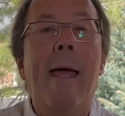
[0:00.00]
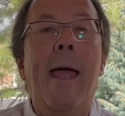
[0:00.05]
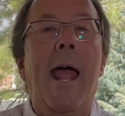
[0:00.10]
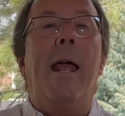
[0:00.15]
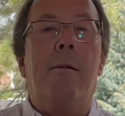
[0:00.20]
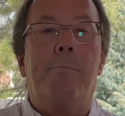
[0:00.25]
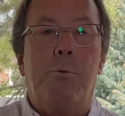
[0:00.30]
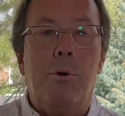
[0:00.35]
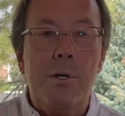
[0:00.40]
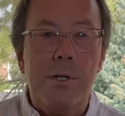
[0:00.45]

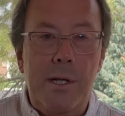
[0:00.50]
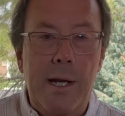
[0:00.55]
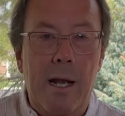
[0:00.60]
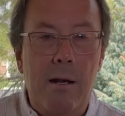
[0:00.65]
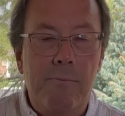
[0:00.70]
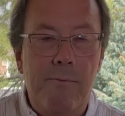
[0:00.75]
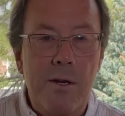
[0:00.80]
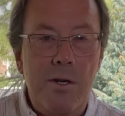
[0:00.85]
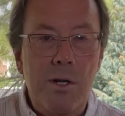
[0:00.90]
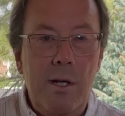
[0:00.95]
and
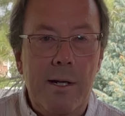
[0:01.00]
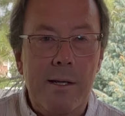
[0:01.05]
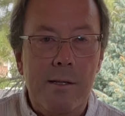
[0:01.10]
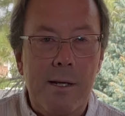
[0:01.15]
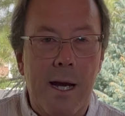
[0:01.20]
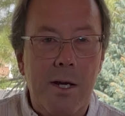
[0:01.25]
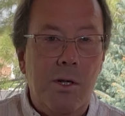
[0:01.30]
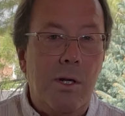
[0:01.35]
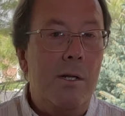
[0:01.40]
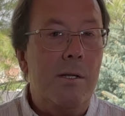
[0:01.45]
present
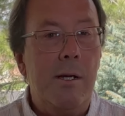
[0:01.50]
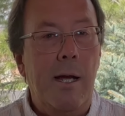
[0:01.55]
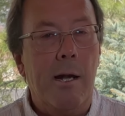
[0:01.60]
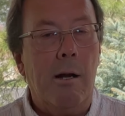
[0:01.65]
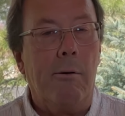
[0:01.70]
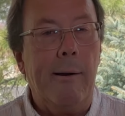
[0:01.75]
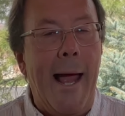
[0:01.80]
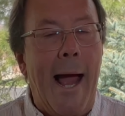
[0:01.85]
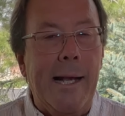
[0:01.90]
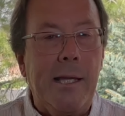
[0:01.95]
visualizations
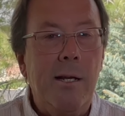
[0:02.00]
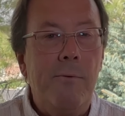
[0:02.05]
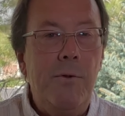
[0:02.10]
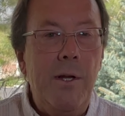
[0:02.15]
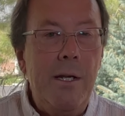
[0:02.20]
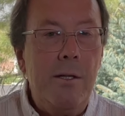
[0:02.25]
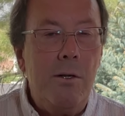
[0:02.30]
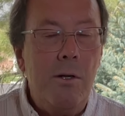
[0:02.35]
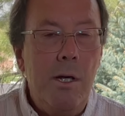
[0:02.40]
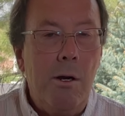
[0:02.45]

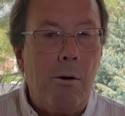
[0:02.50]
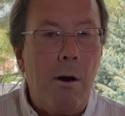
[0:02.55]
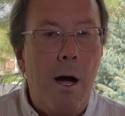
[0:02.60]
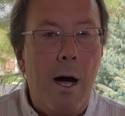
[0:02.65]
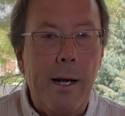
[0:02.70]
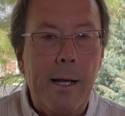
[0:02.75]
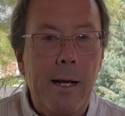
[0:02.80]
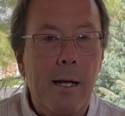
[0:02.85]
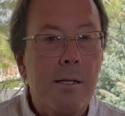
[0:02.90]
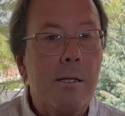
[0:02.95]
interactively to your
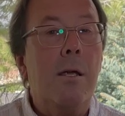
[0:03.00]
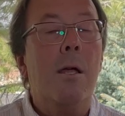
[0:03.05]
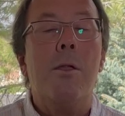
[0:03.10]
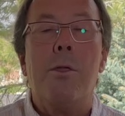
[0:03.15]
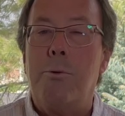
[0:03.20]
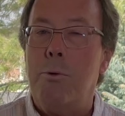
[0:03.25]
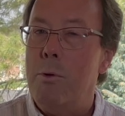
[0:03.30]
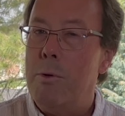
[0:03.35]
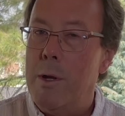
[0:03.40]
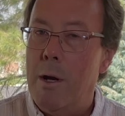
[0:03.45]
audience
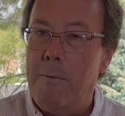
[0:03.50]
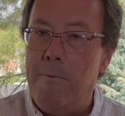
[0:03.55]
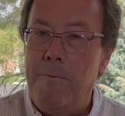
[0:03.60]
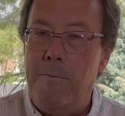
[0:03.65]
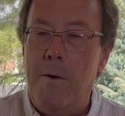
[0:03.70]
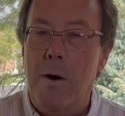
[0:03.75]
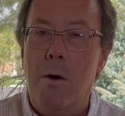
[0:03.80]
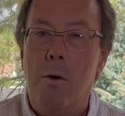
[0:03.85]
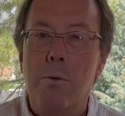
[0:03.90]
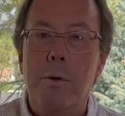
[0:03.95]
through their
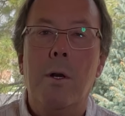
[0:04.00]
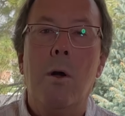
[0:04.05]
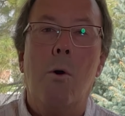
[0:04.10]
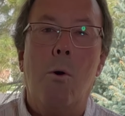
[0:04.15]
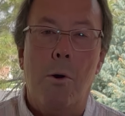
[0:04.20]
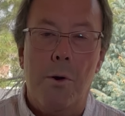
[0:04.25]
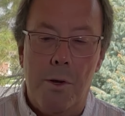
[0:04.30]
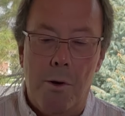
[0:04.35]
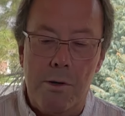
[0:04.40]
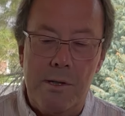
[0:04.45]
phone
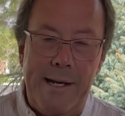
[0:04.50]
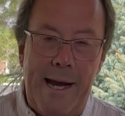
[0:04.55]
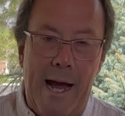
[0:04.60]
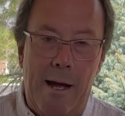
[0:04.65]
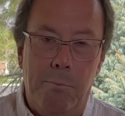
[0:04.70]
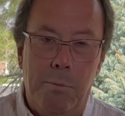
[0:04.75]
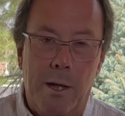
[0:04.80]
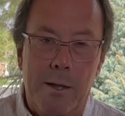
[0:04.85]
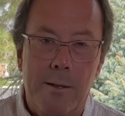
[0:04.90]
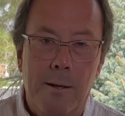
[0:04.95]
or their
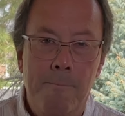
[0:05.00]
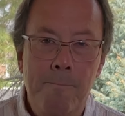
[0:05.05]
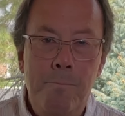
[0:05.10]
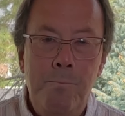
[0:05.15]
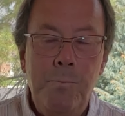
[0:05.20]
tablet.